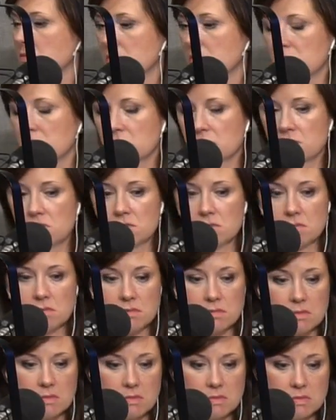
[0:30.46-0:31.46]

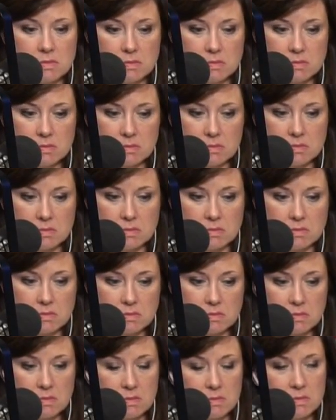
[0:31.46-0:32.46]

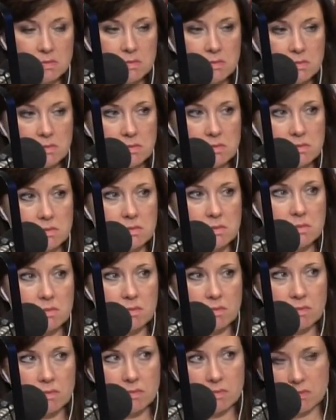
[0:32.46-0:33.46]

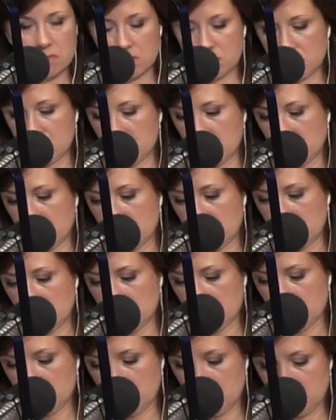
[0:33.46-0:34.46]

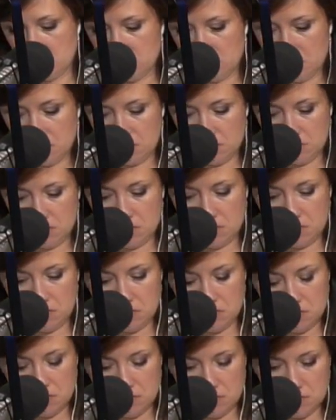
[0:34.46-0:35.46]

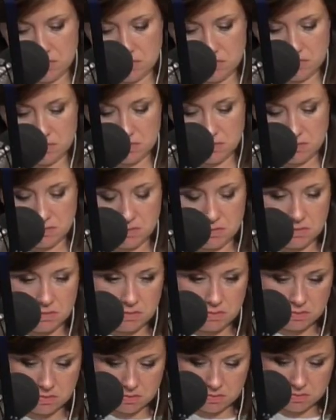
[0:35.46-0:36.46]

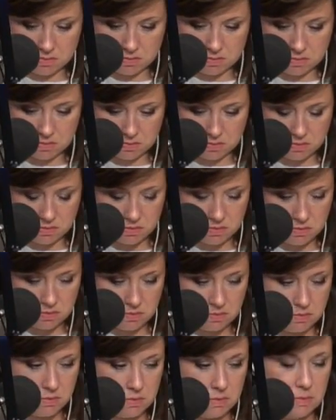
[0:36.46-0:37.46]

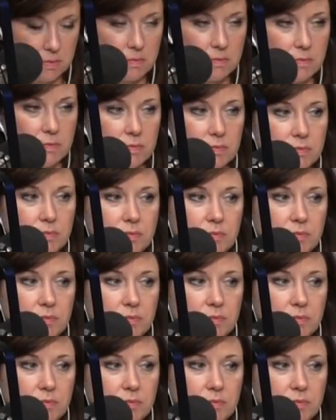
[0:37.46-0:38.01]
No words are spoken by the person on screen.